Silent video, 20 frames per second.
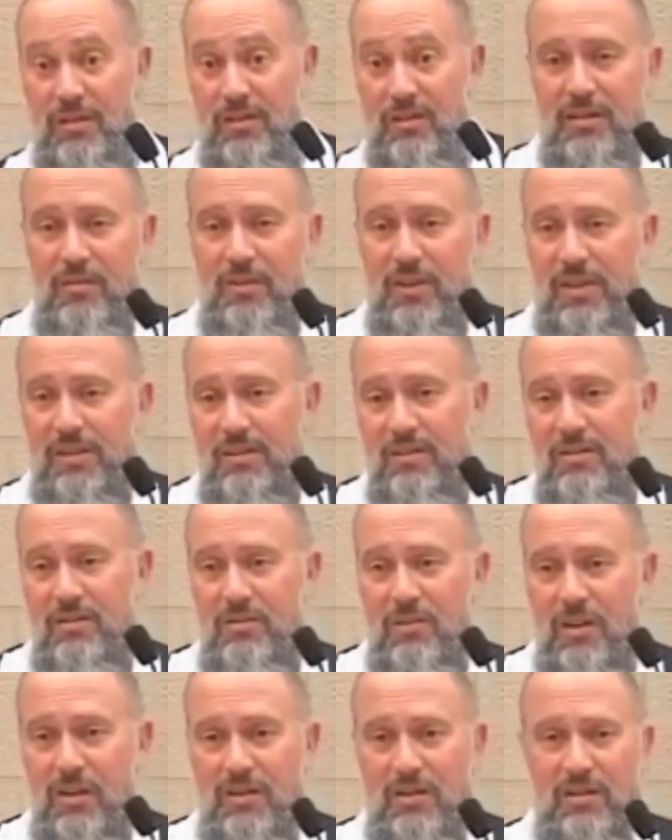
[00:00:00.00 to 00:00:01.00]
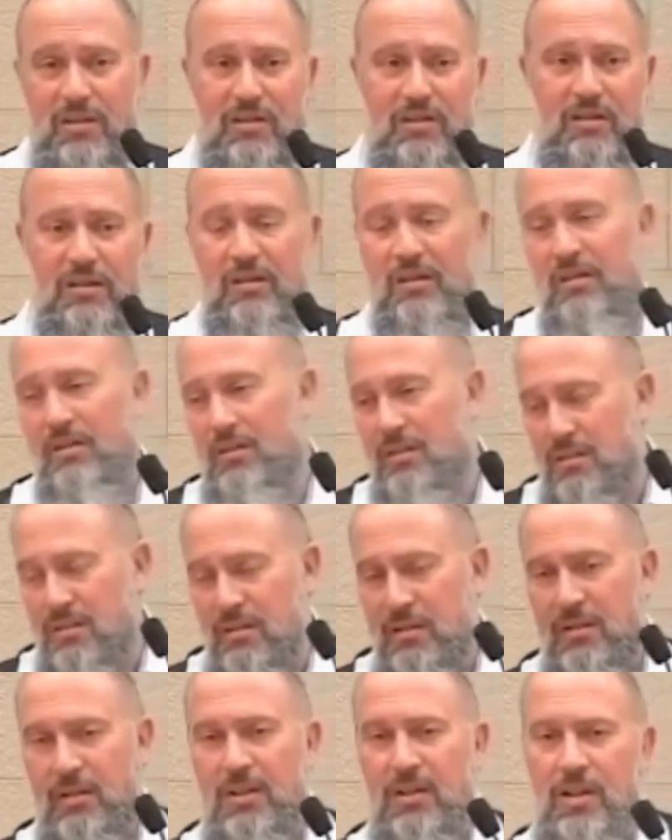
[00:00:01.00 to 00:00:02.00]
And in that situation,
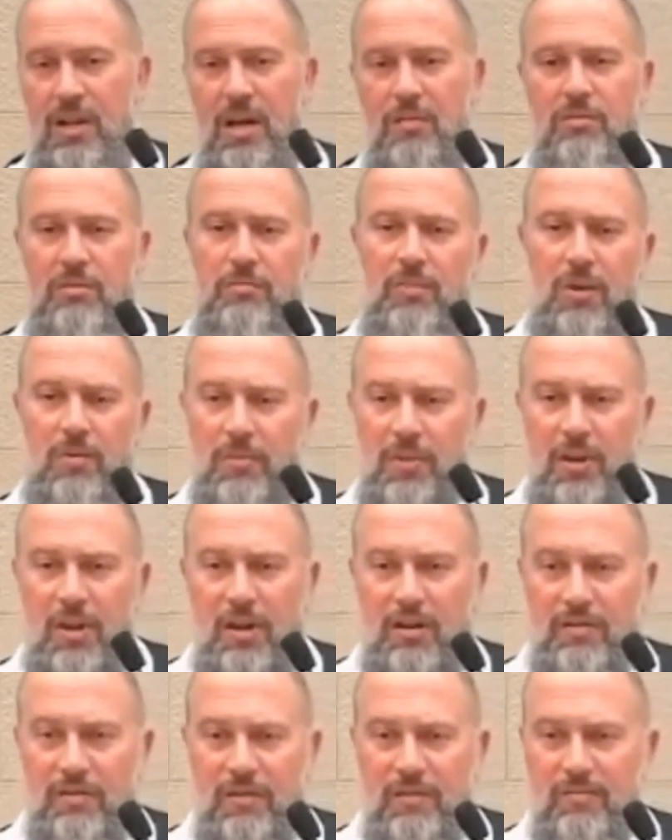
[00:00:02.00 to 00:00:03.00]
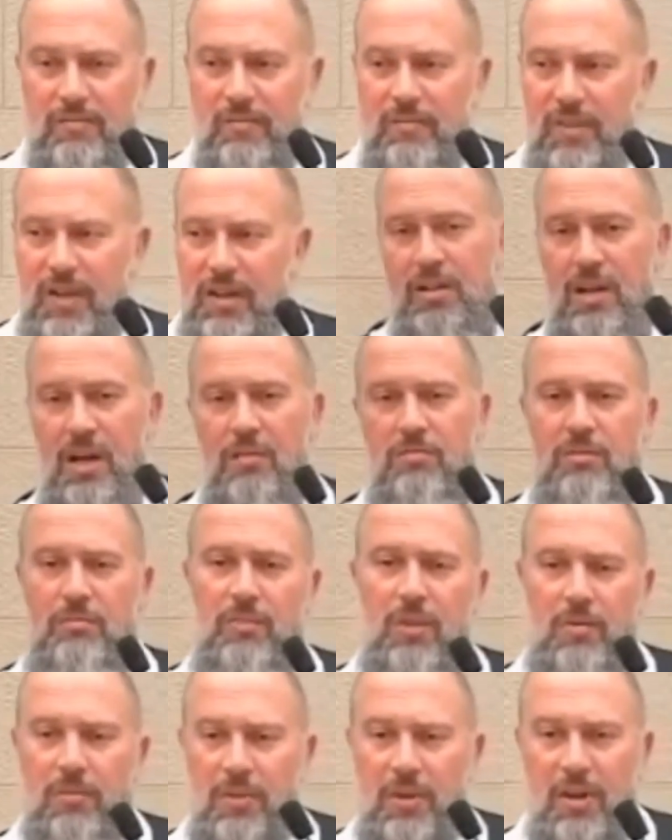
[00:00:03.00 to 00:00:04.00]
carpet bomb the lot of them.
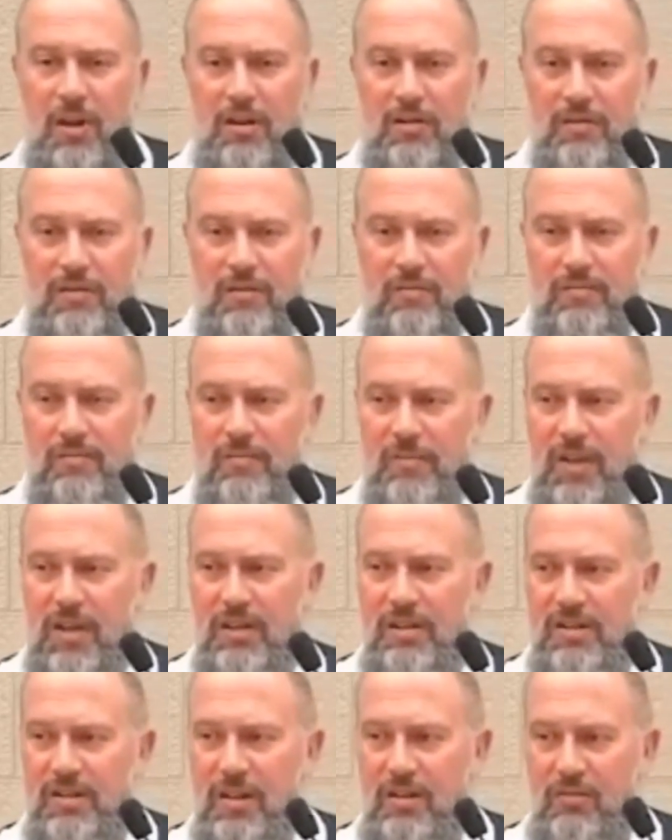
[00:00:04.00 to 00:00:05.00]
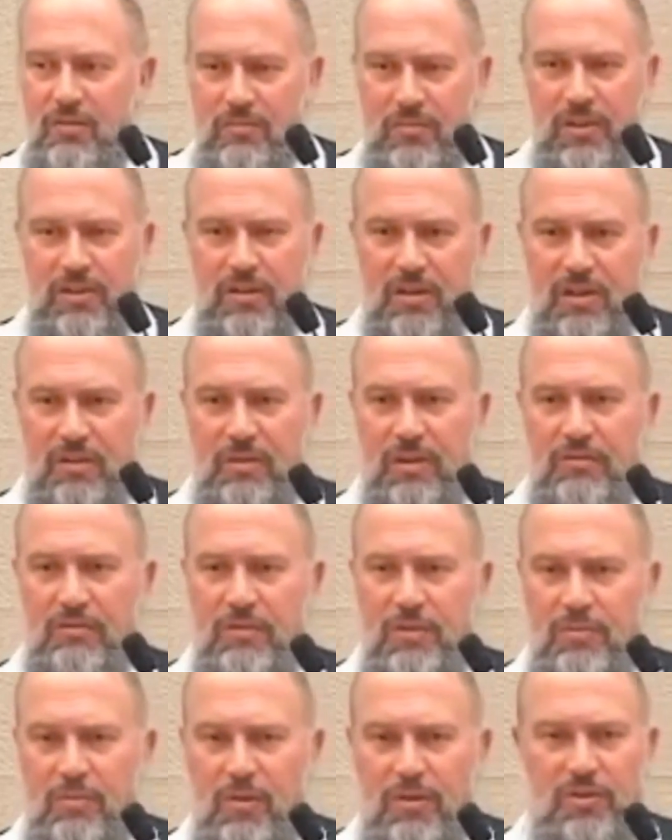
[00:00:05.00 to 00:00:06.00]
Carpet bomb the lot of them. That would be the
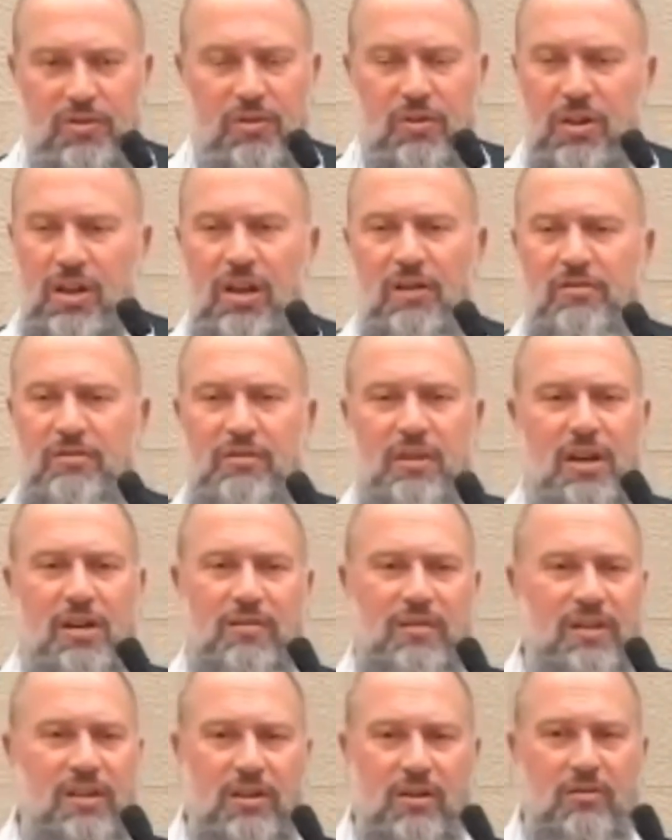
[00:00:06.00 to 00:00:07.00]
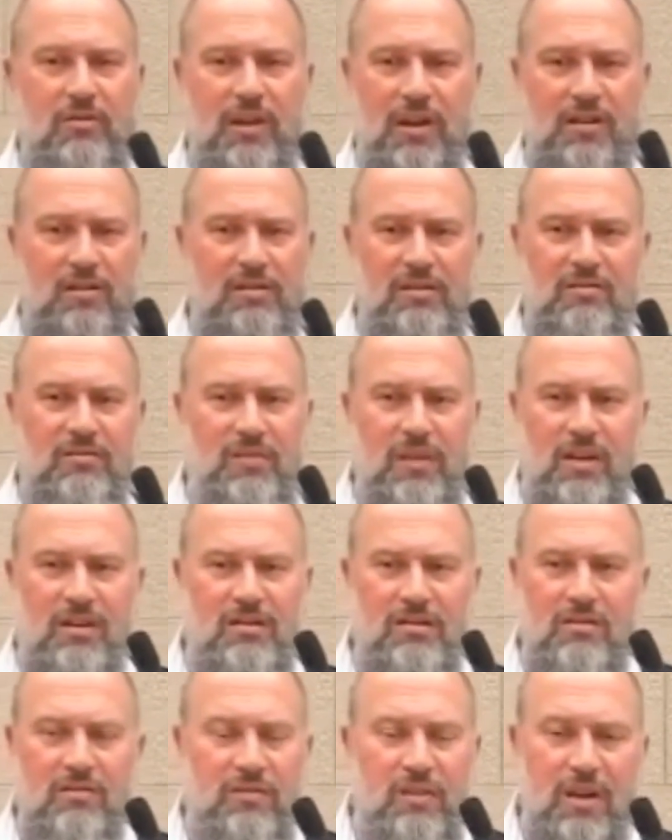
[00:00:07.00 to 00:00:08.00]
correct response. You don't have to have any ground
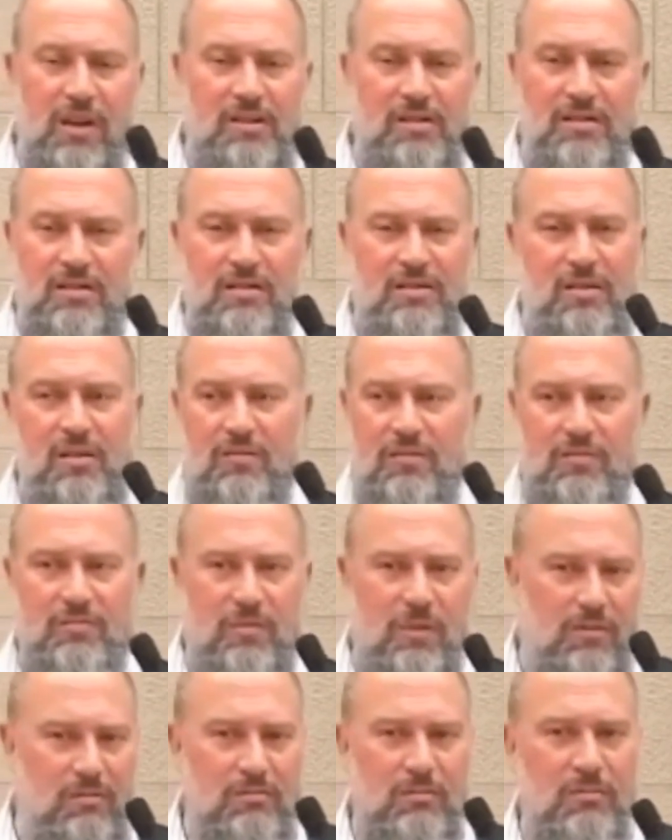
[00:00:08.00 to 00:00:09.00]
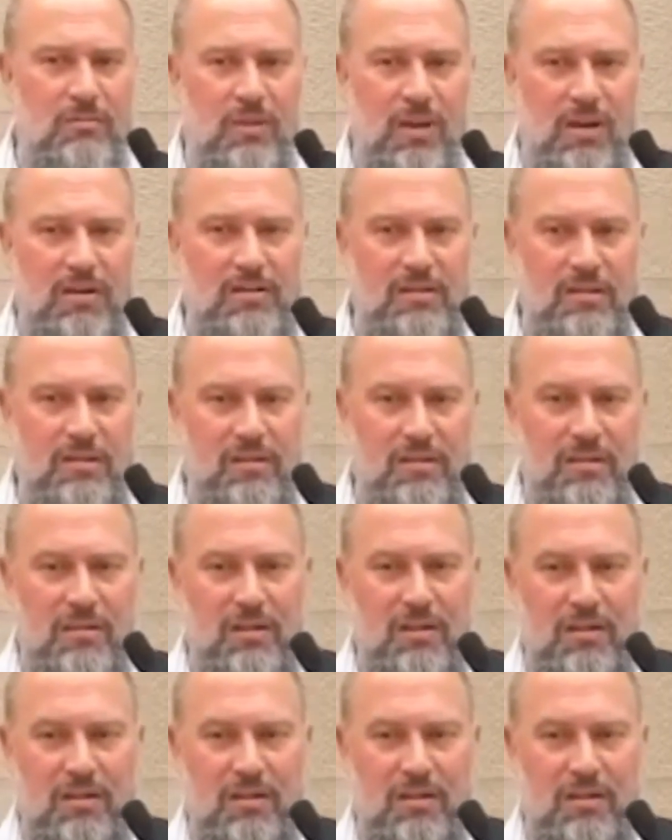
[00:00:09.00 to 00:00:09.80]
invasion of Gaza to solve the problem in Gaza.